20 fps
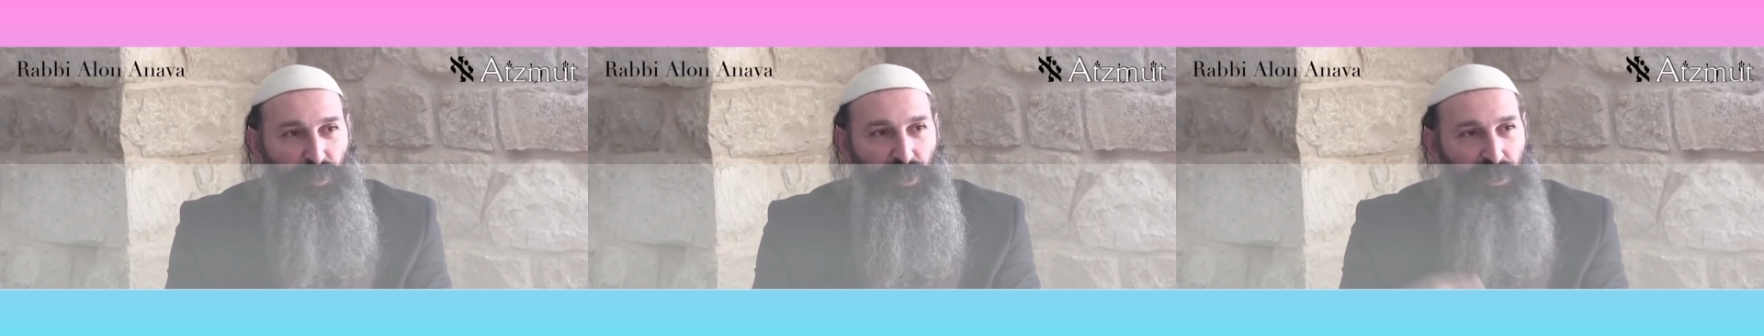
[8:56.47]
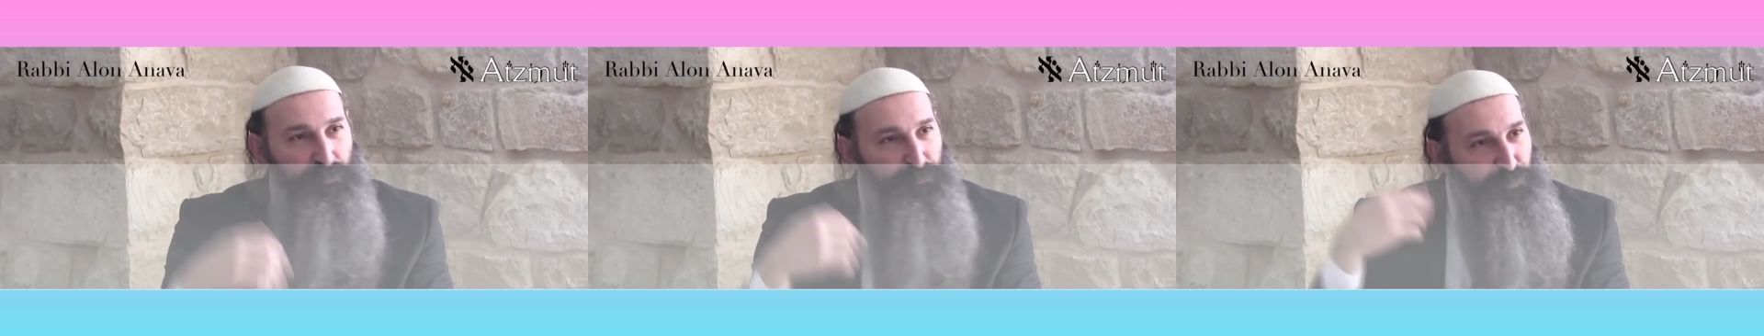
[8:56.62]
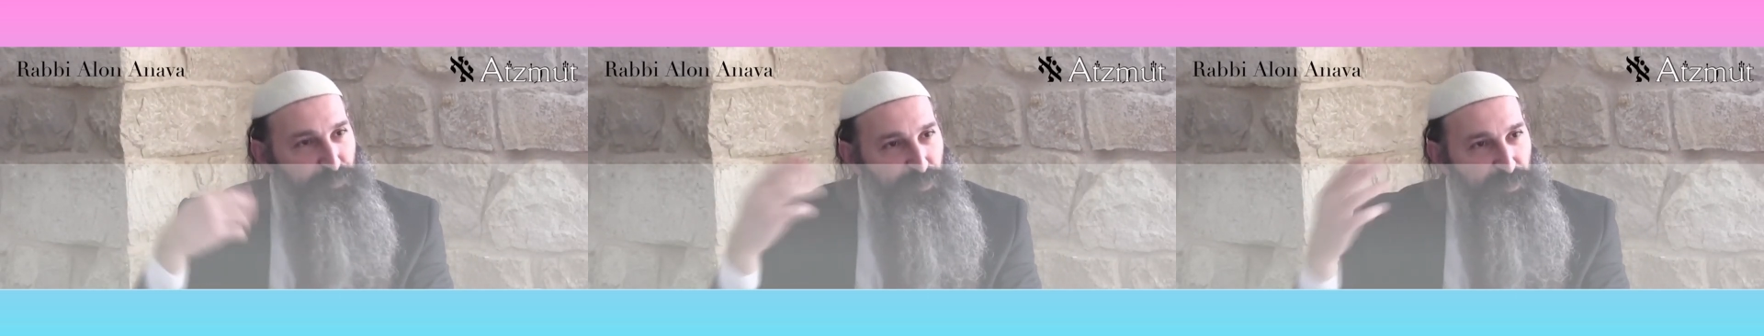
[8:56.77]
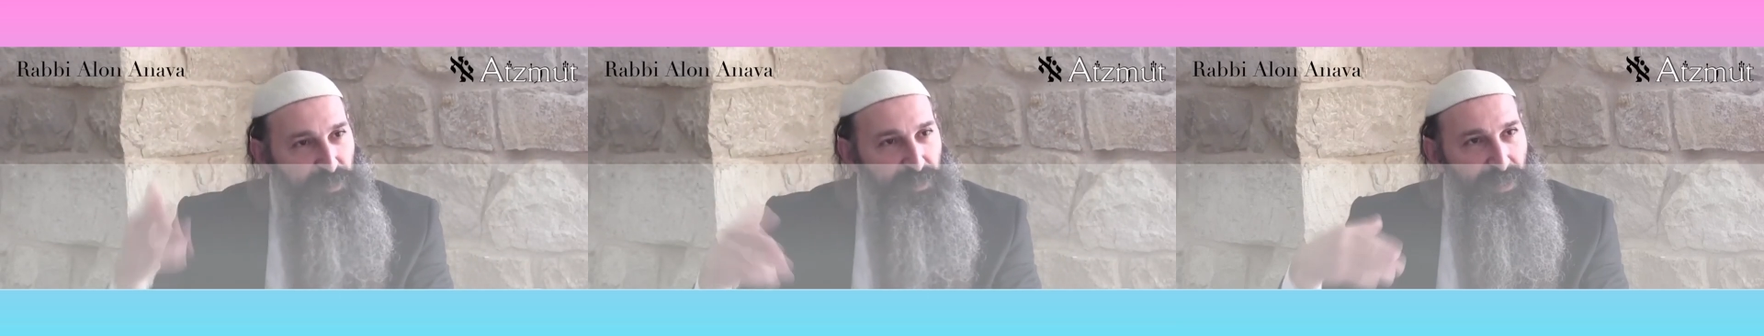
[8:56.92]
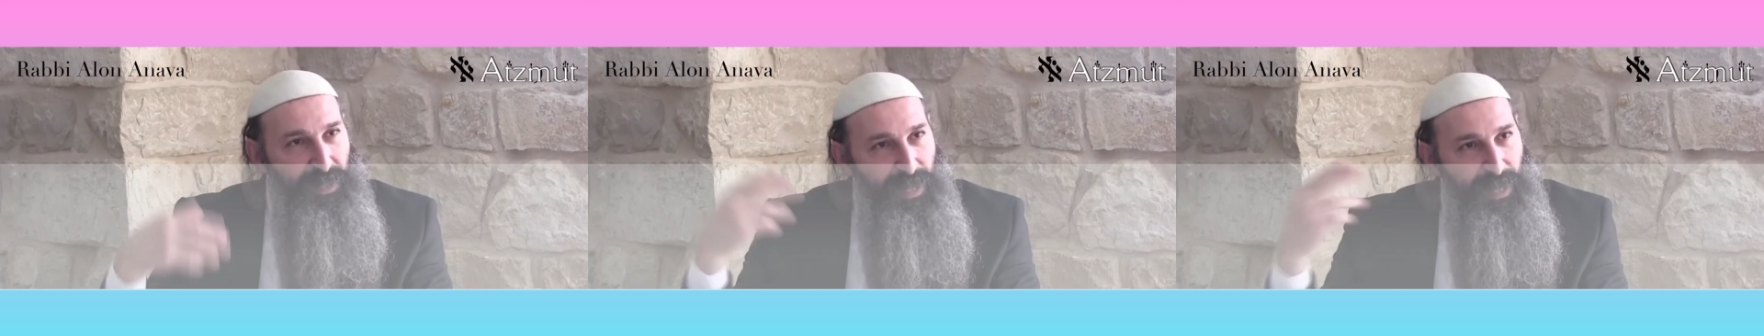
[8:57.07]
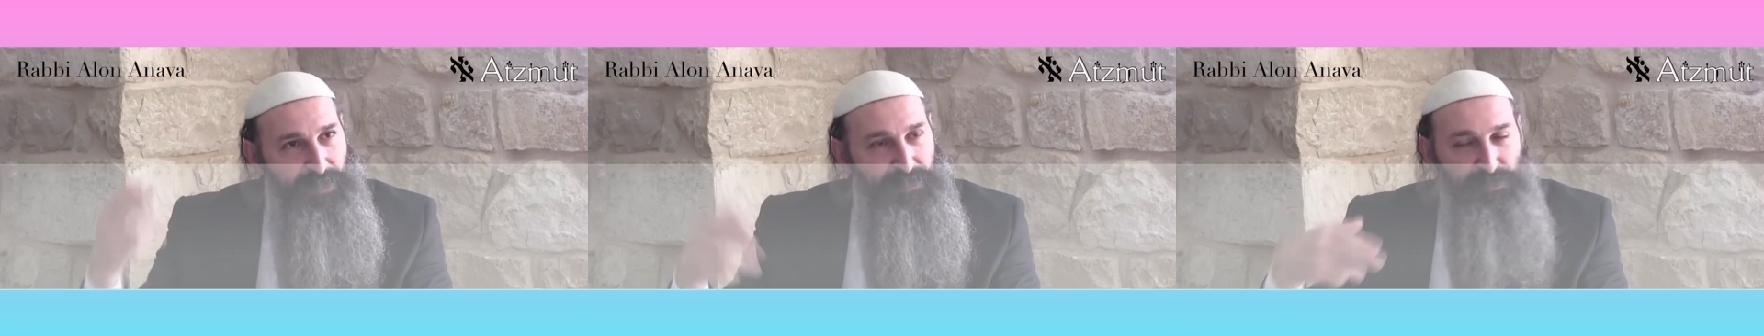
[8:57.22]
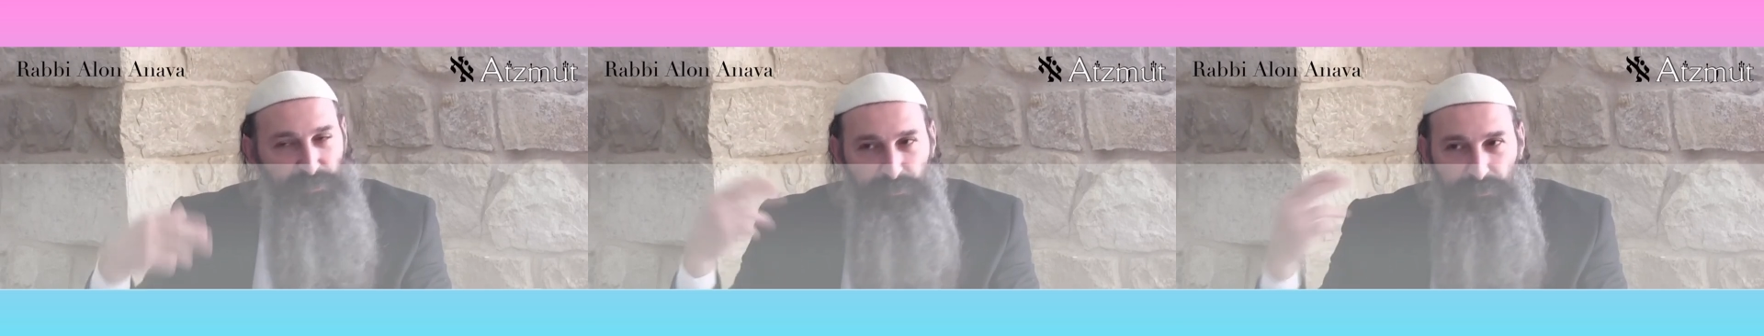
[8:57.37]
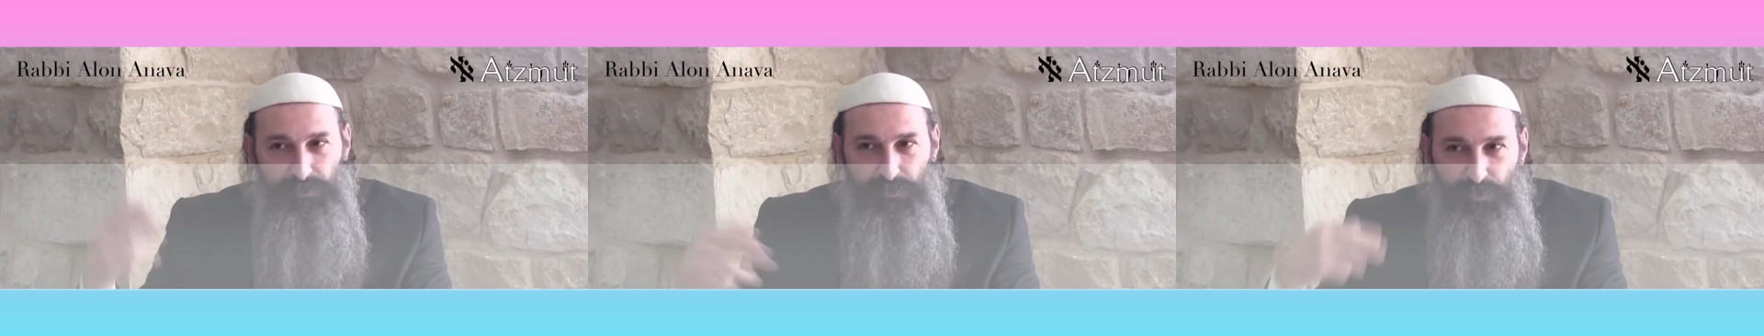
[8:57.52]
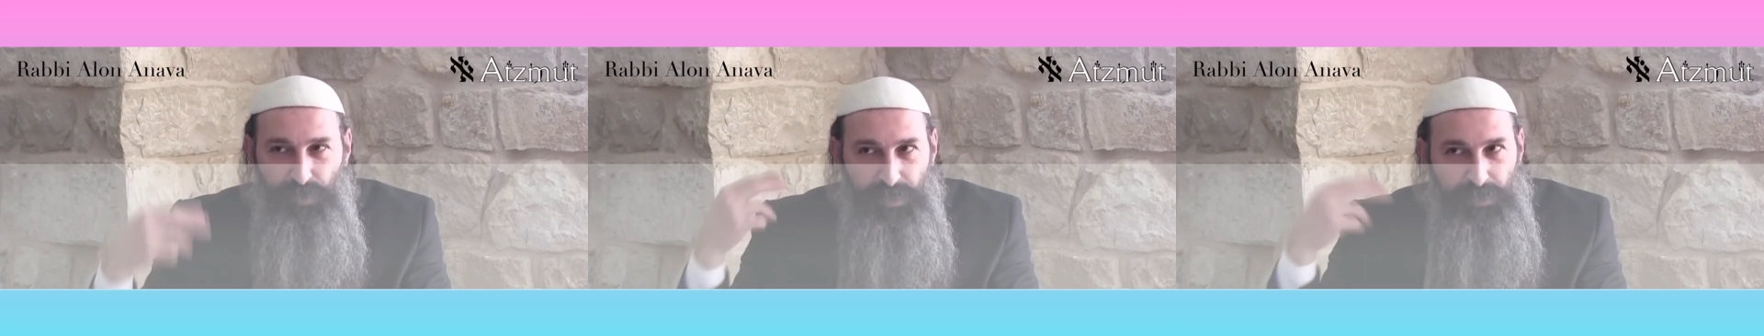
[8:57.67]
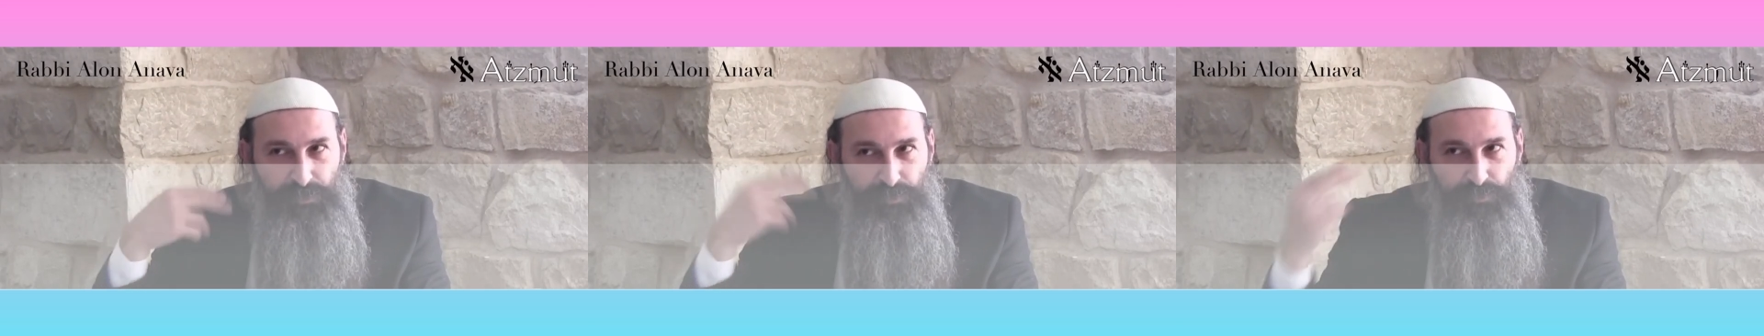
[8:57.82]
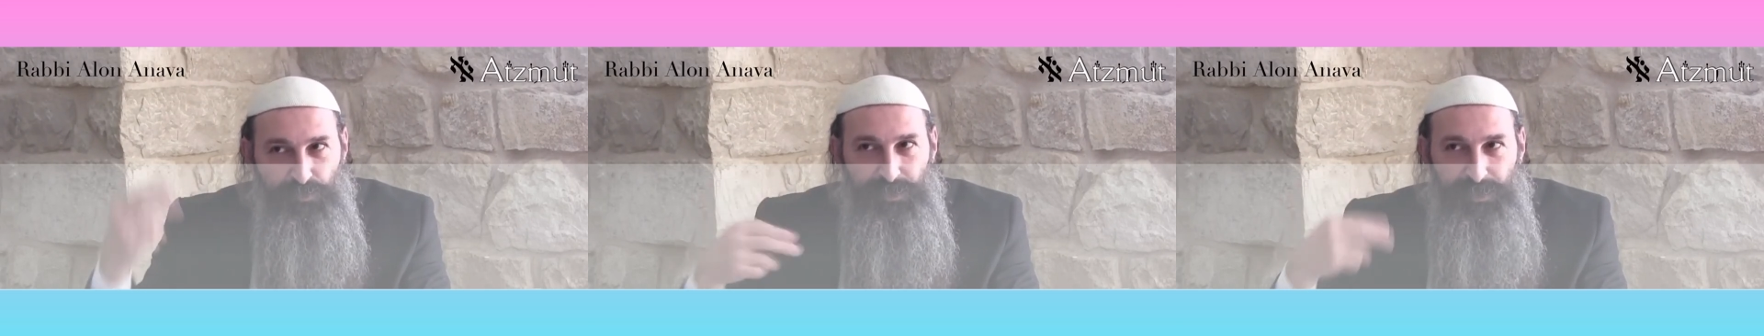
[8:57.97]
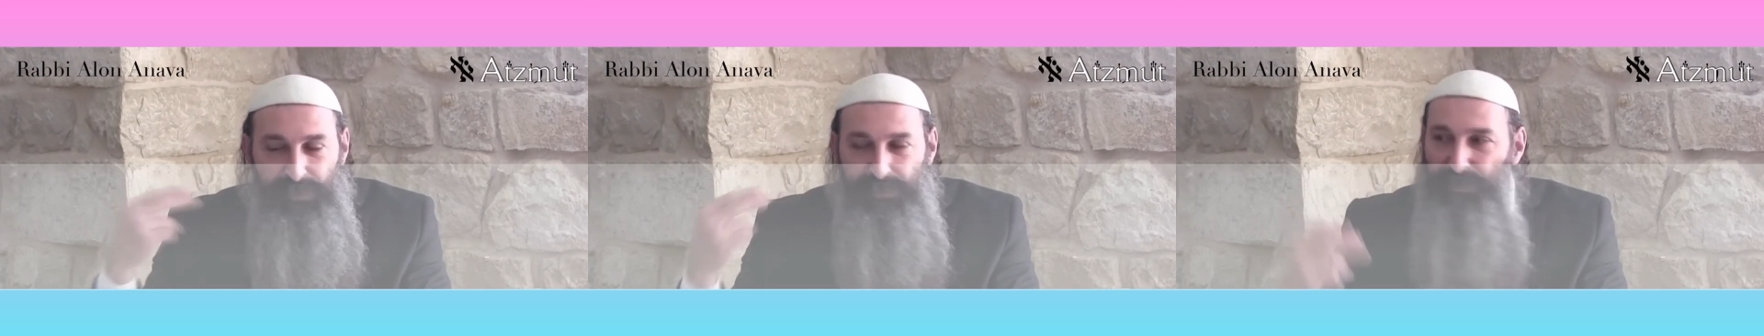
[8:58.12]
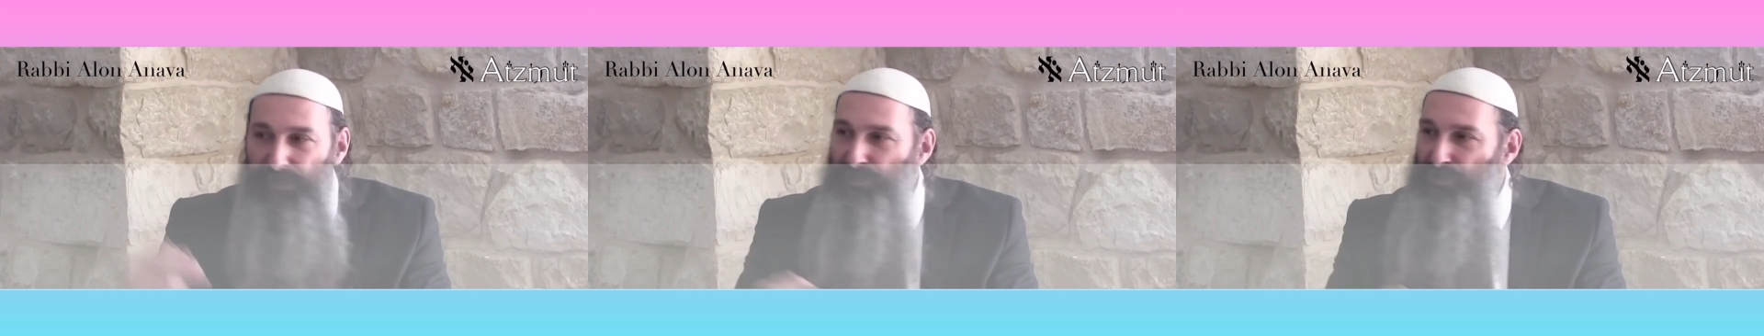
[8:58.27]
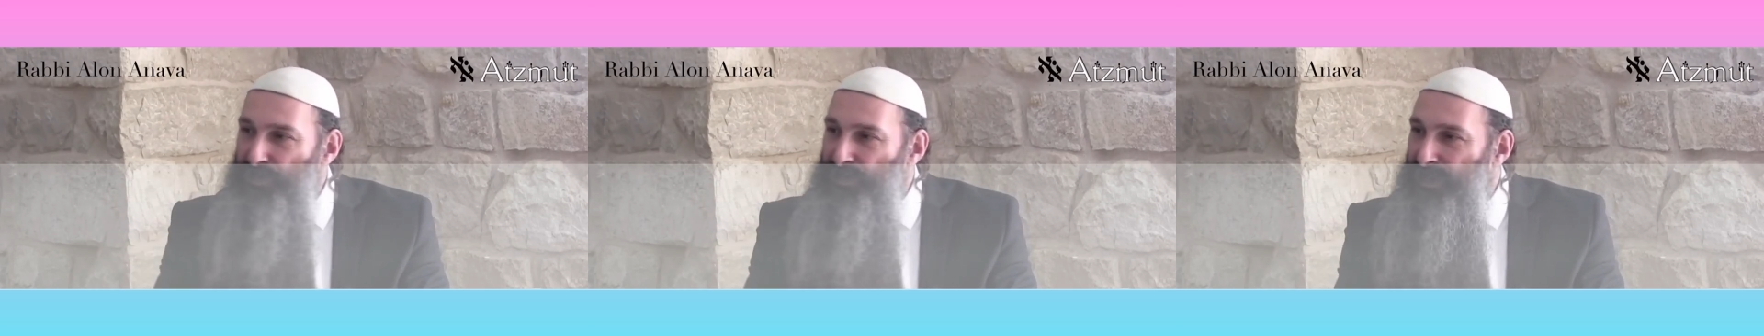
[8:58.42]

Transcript: to work. Put a class on the way to listen